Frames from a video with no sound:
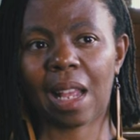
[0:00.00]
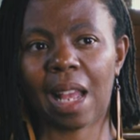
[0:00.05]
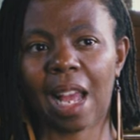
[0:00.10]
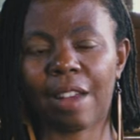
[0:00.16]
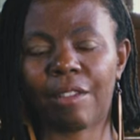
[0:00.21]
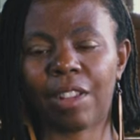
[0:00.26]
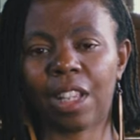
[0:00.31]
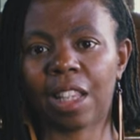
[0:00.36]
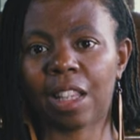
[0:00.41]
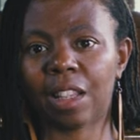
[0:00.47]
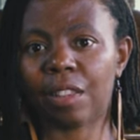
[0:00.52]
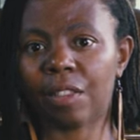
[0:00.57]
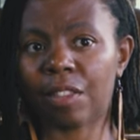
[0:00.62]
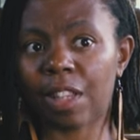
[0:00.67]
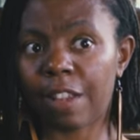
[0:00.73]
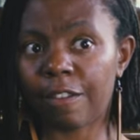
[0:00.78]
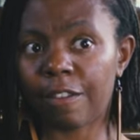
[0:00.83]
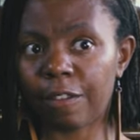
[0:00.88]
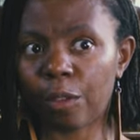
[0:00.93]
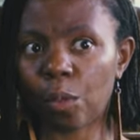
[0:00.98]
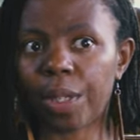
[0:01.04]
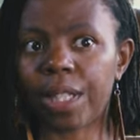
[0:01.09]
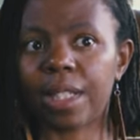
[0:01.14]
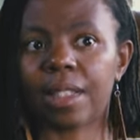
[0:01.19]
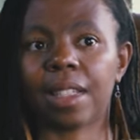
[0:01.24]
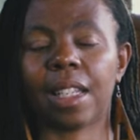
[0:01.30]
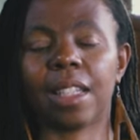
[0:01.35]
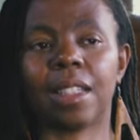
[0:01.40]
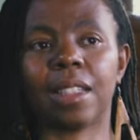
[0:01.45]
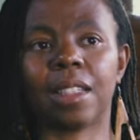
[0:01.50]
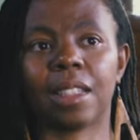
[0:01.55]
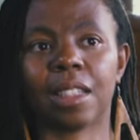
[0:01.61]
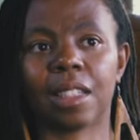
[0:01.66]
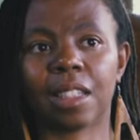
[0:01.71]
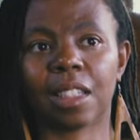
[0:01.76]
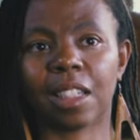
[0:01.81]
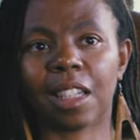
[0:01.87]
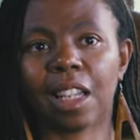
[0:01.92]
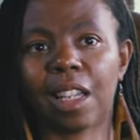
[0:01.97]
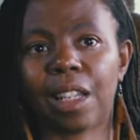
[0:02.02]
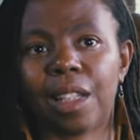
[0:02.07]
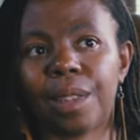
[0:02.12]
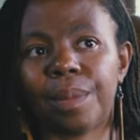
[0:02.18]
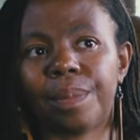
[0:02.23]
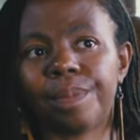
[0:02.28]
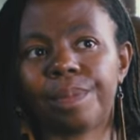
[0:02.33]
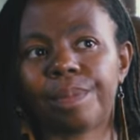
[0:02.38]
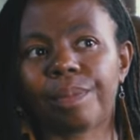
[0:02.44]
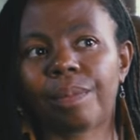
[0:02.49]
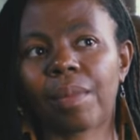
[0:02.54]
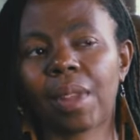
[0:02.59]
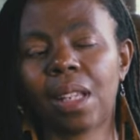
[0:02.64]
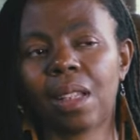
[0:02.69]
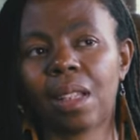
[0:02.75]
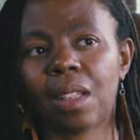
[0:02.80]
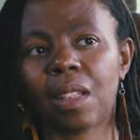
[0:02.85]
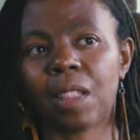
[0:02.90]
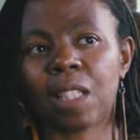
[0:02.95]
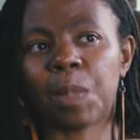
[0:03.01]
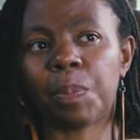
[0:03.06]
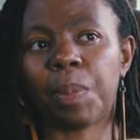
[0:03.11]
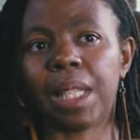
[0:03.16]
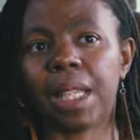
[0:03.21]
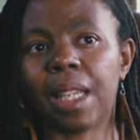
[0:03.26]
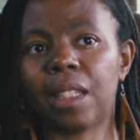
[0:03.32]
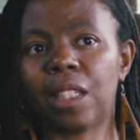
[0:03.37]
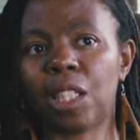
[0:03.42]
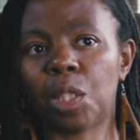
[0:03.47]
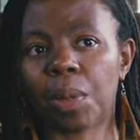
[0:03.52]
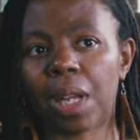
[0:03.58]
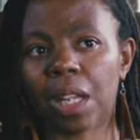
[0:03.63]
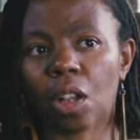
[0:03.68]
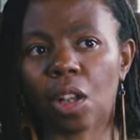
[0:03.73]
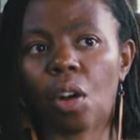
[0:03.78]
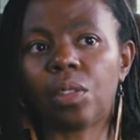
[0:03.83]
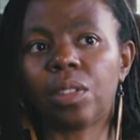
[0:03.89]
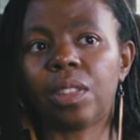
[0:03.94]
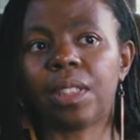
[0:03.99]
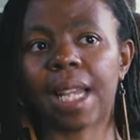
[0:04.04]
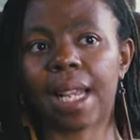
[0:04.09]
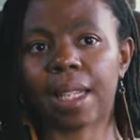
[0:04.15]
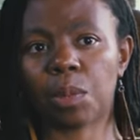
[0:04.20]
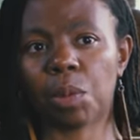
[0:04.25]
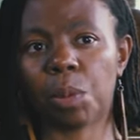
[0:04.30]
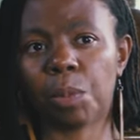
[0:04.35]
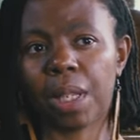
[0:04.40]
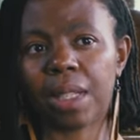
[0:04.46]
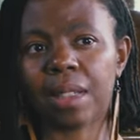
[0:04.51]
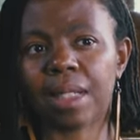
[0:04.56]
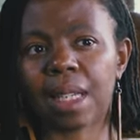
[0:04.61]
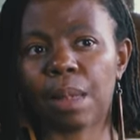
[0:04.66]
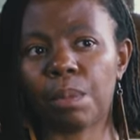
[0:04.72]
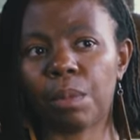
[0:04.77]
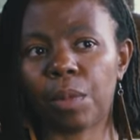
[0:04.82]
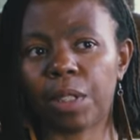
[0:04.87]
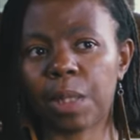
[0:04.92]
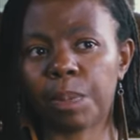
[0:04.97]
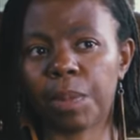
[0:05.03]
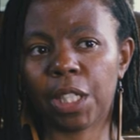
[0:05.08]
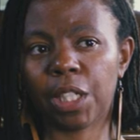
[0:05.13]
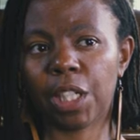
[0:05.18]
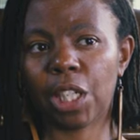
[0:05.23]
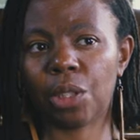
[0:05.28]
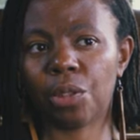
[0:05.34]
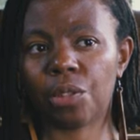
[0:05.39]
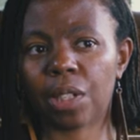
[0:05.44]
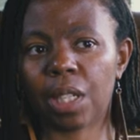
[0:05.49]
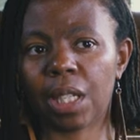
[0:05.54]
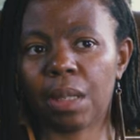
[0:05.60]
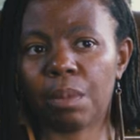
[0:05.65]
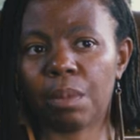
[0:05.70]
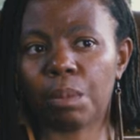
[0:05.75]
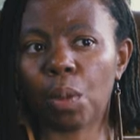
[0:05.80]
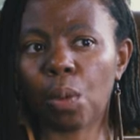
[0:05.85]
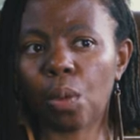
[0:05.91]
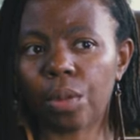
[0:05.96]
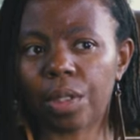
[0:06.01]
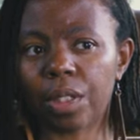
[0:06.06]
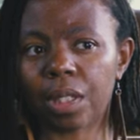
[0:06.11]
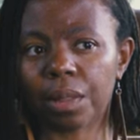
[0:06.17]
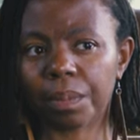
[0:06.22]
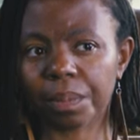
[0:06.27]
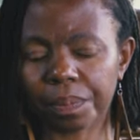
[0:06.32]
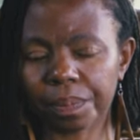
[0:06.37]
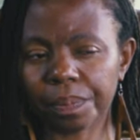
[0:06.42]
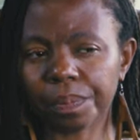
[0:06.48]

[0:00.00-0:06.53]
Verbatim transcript: having their voices, um, speaking to our context when we assemble has been hugely important.